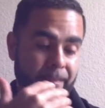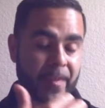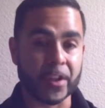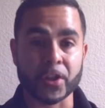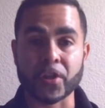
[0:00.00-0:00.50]

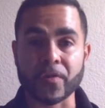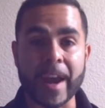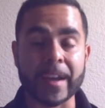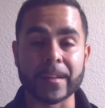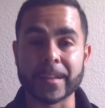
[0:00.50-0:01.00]

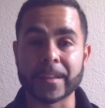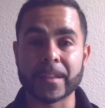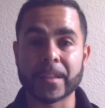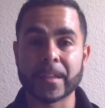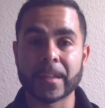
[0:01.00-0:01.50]

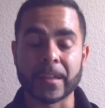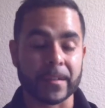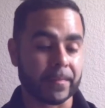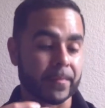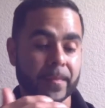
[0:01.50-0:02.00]
astragalus,
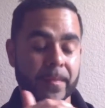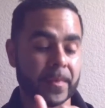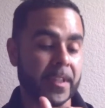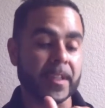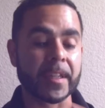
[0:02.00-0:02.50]

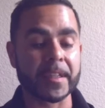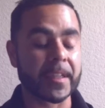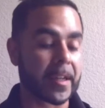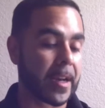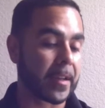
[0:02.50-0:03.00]

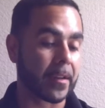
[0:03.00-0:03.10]
69